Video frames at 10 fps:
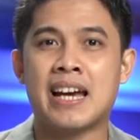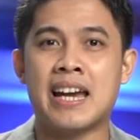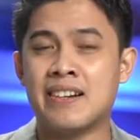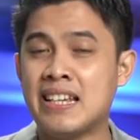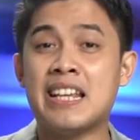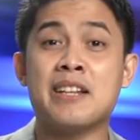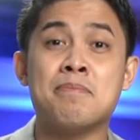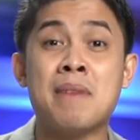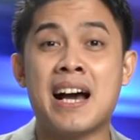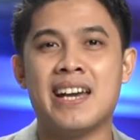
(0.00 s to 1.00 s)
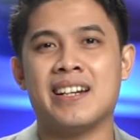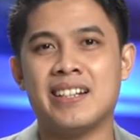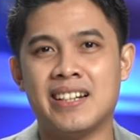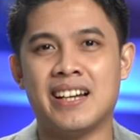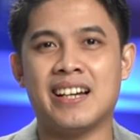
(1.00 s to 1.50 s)
I really
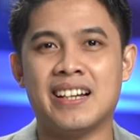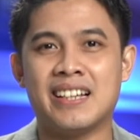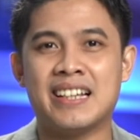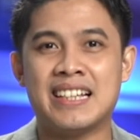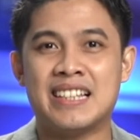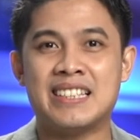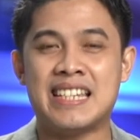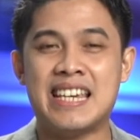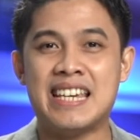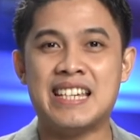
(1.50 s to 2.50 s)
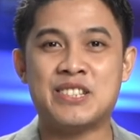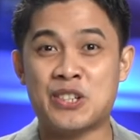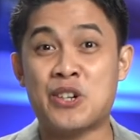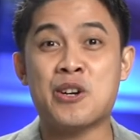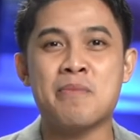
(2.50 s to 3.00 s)
admire si
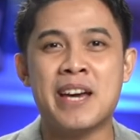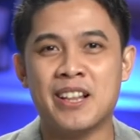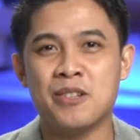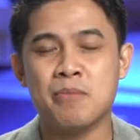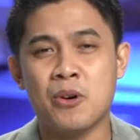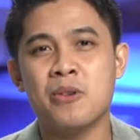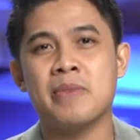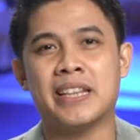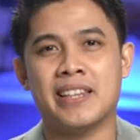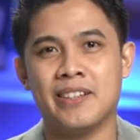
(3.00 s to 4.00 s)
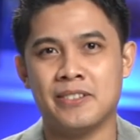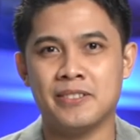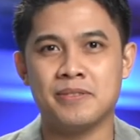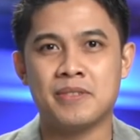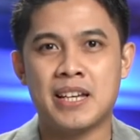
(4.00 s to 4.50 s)
Sir Romel nung moment na
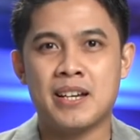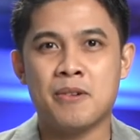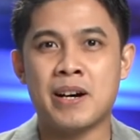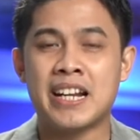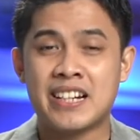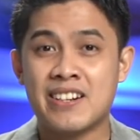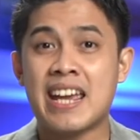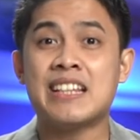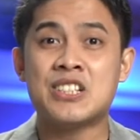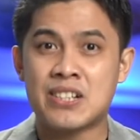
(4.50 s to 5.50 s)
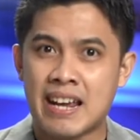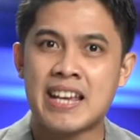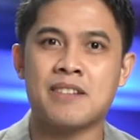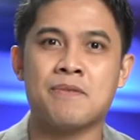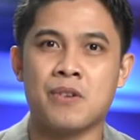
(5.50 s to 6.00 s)
yon. What a great
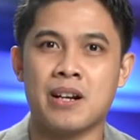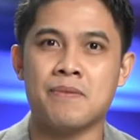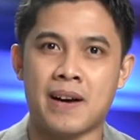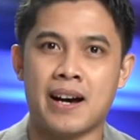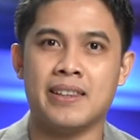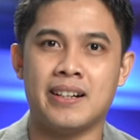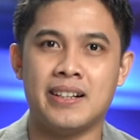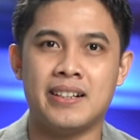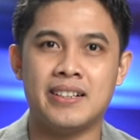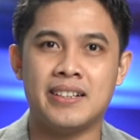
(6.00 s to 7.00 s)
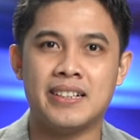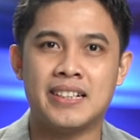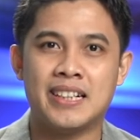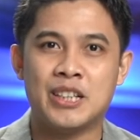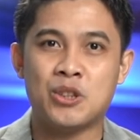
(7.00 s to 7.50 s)
trait for a father
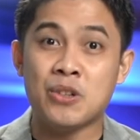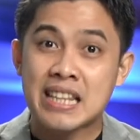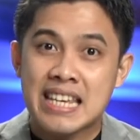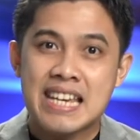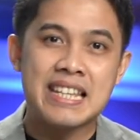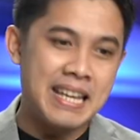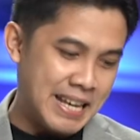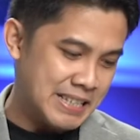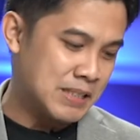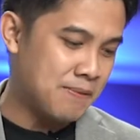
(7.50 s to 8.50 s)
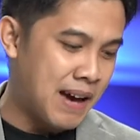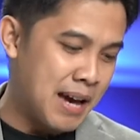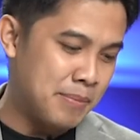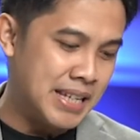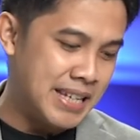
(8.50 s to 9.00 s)
to lead his
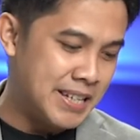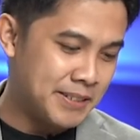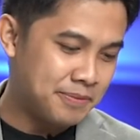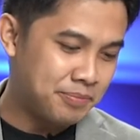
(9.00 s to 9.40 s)
family